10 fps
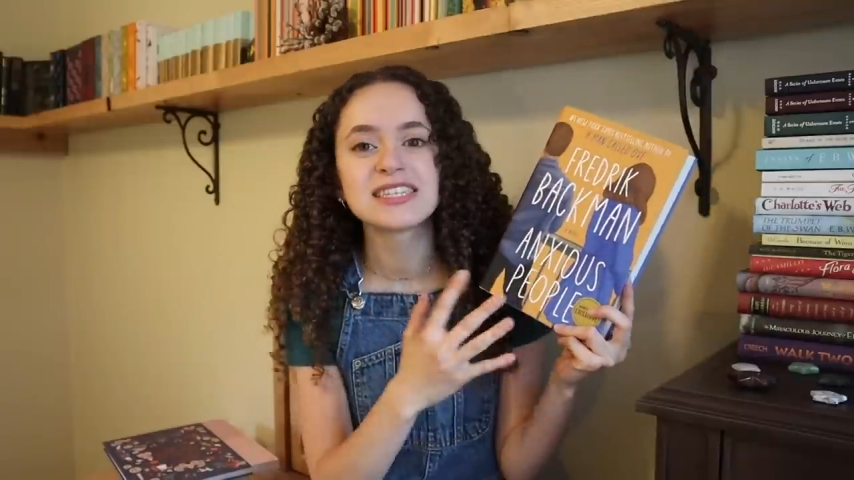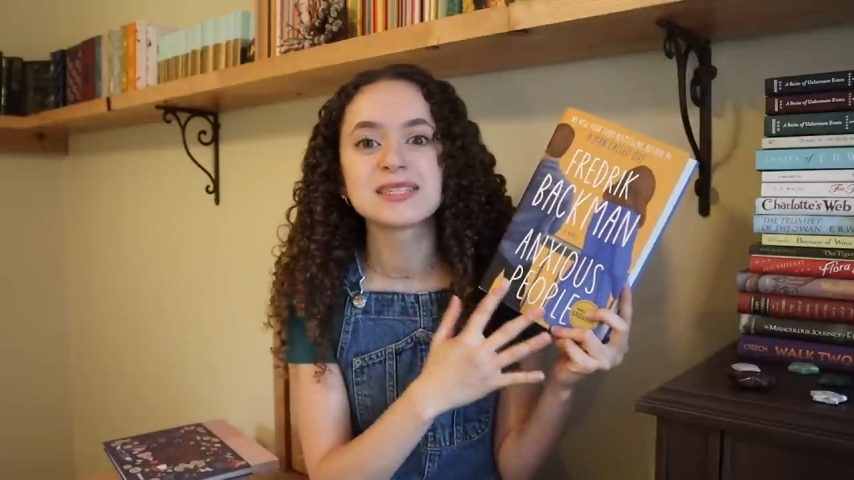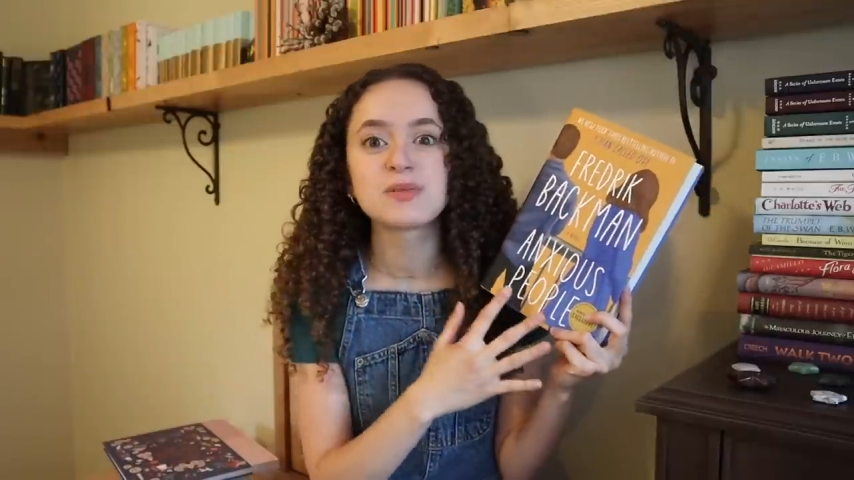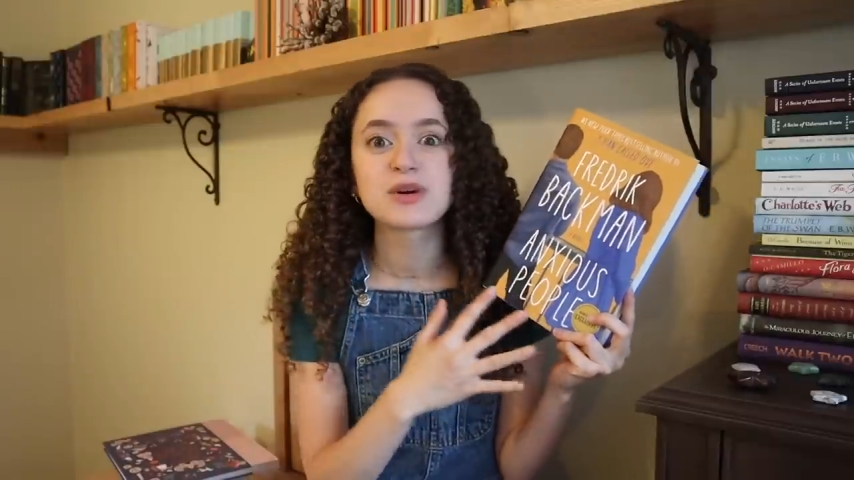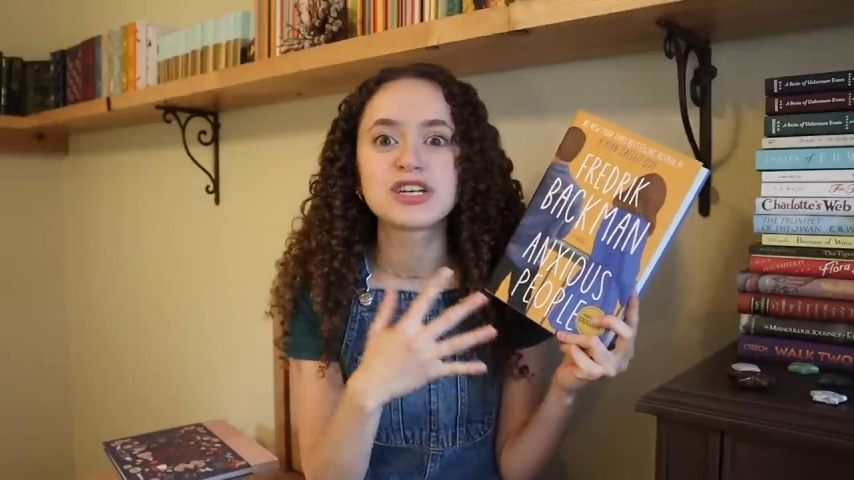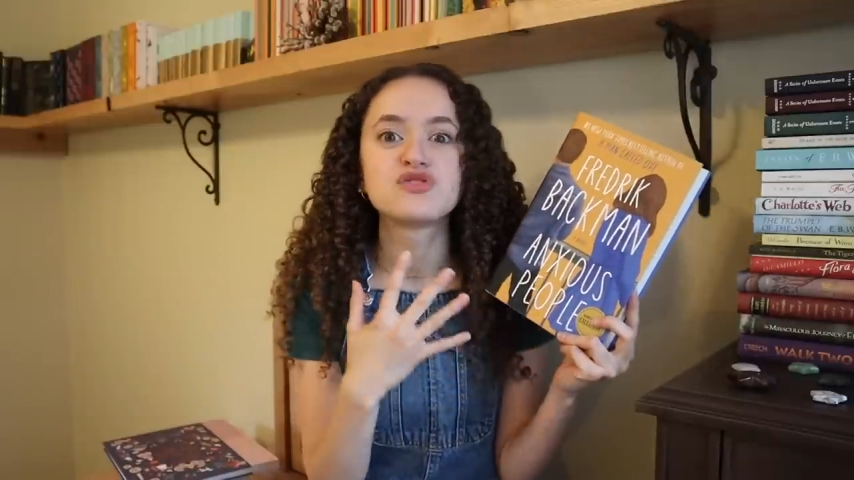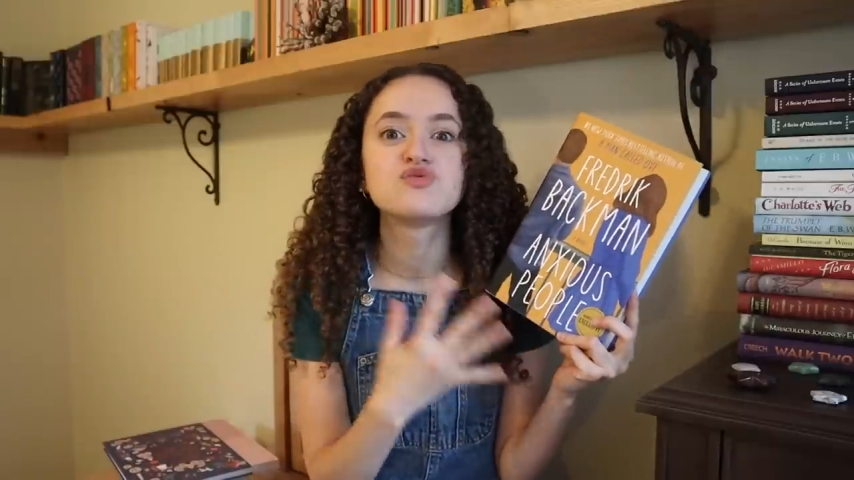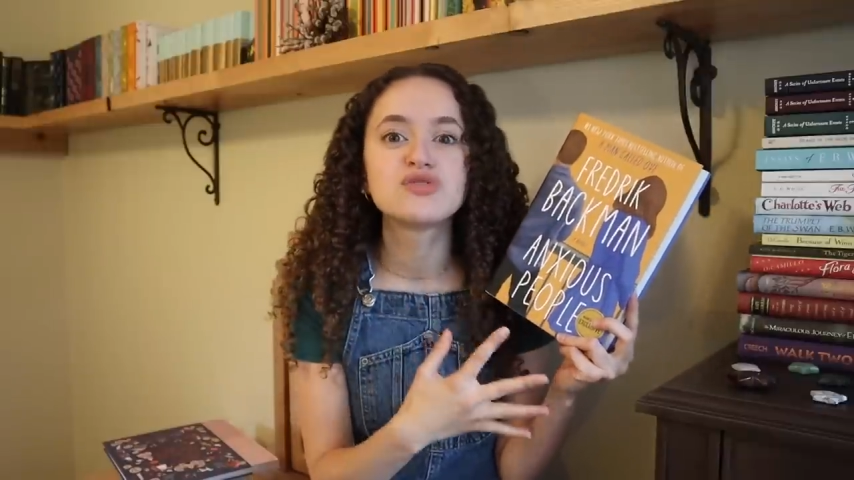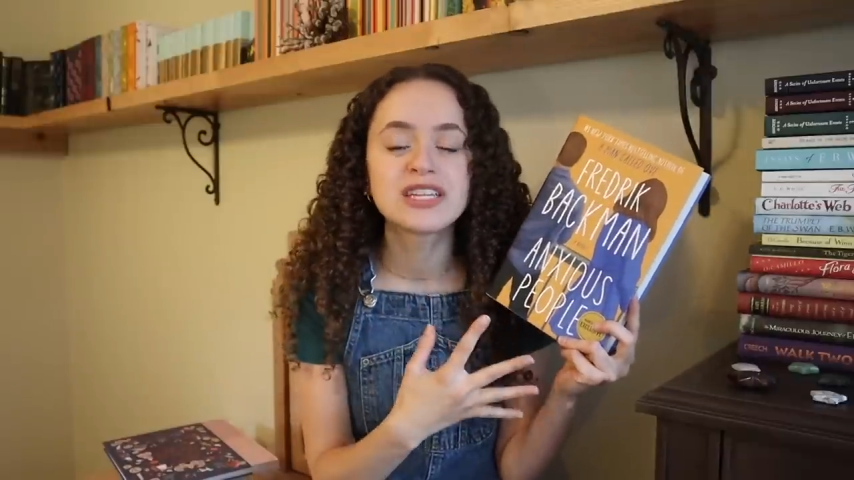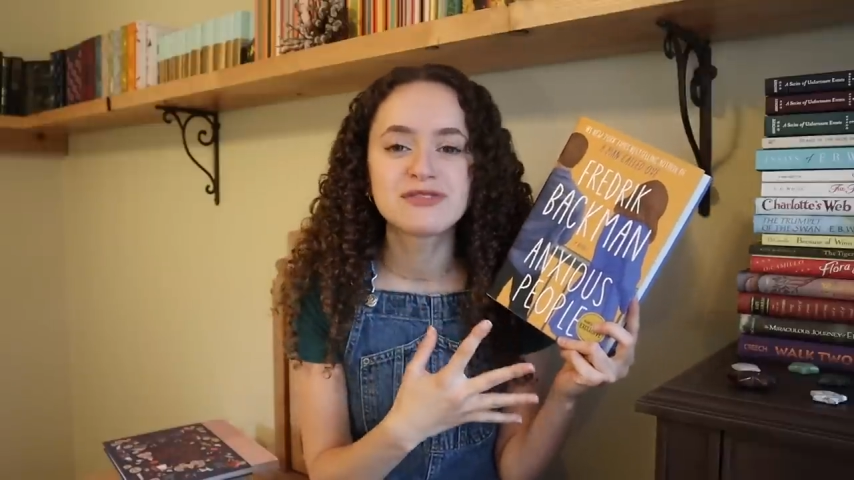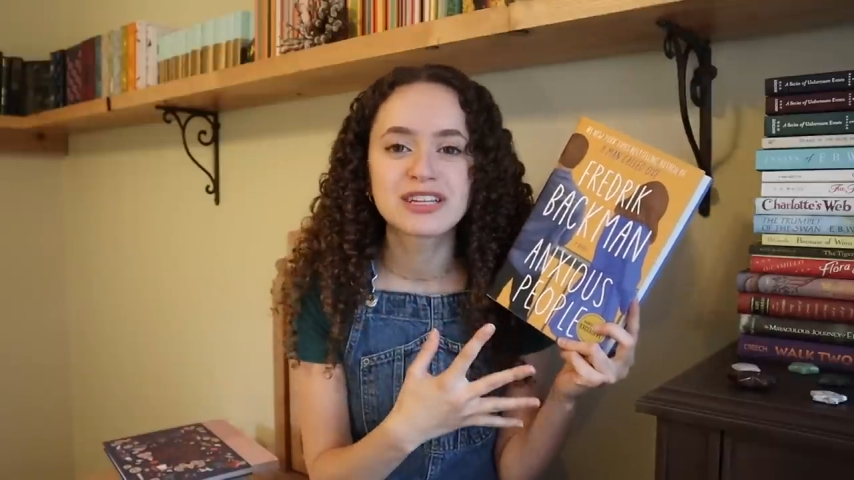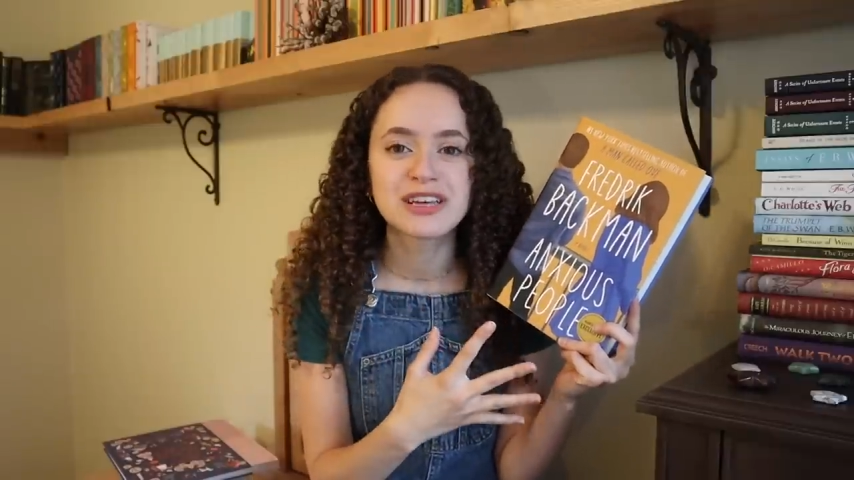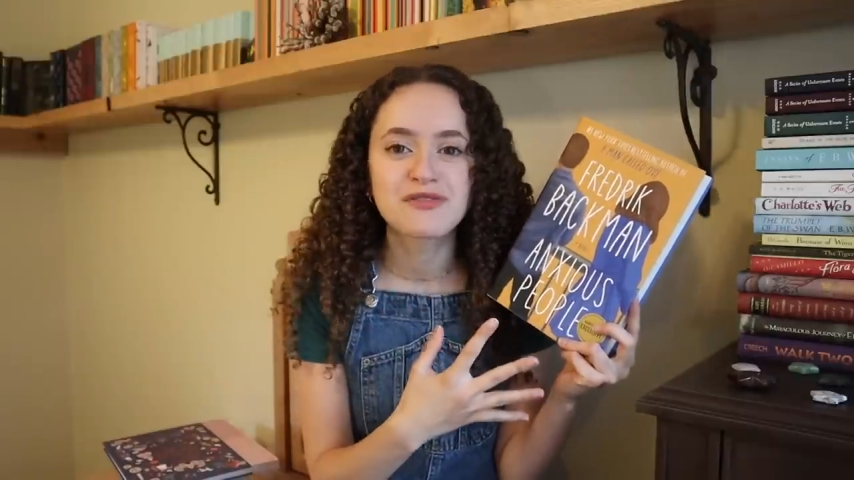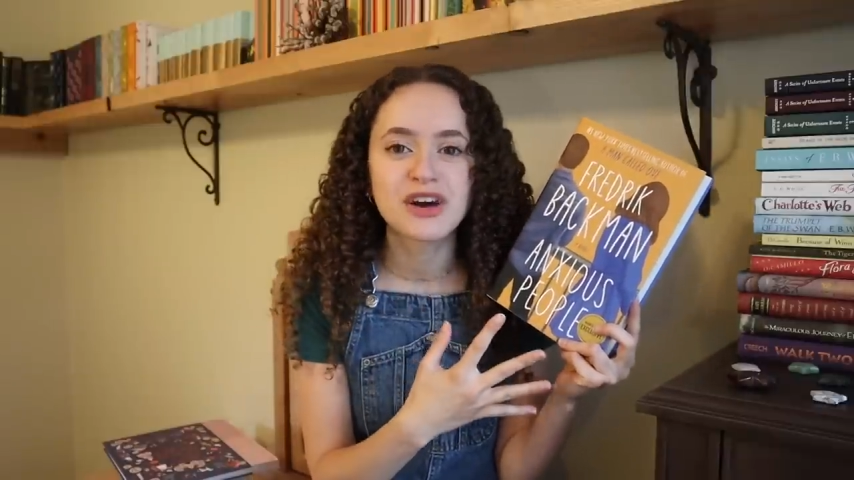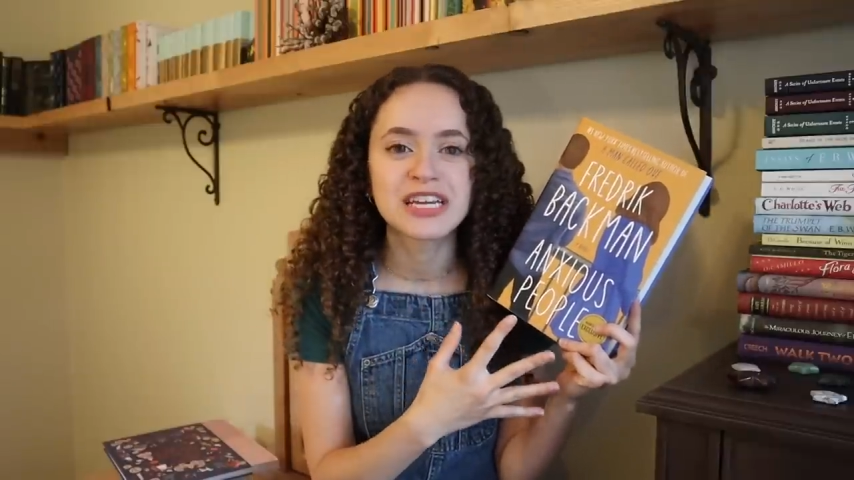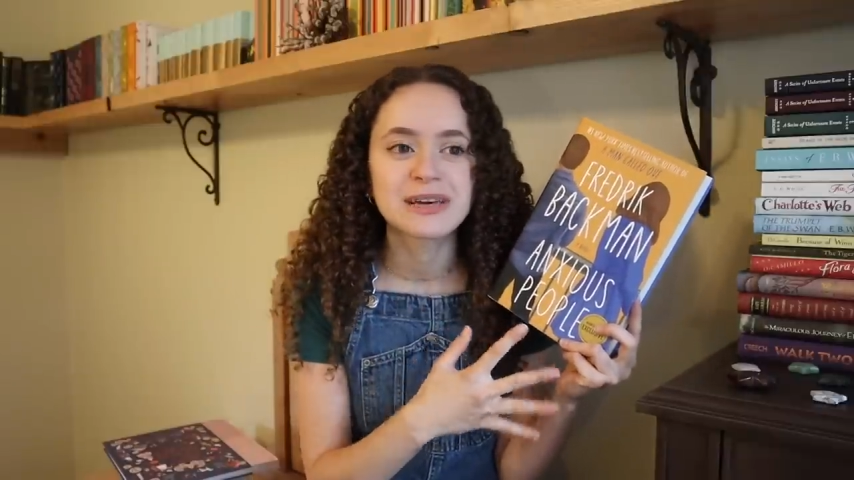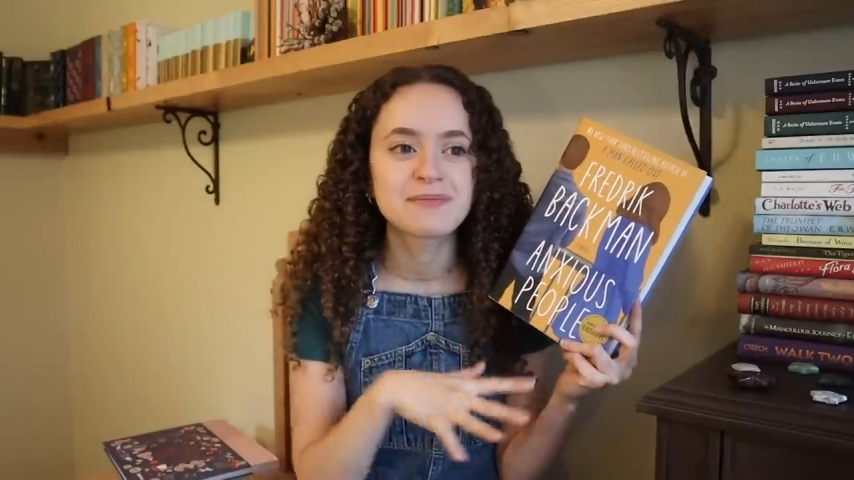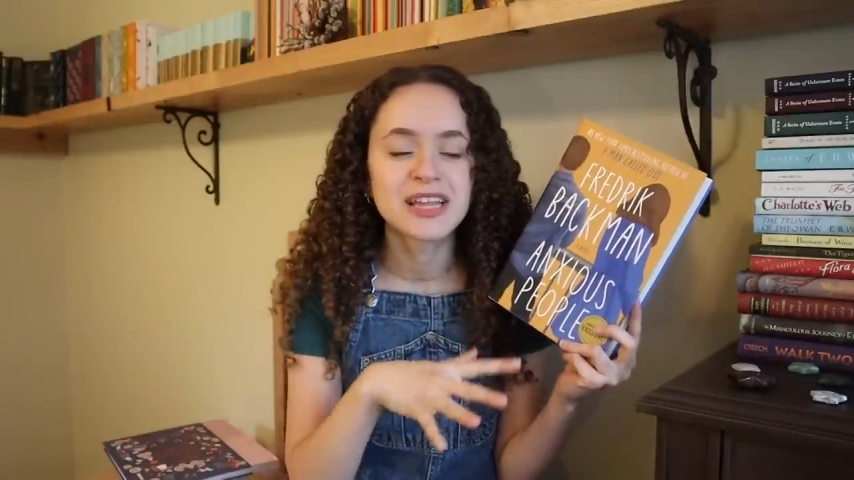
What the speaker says: this book is really, really funny.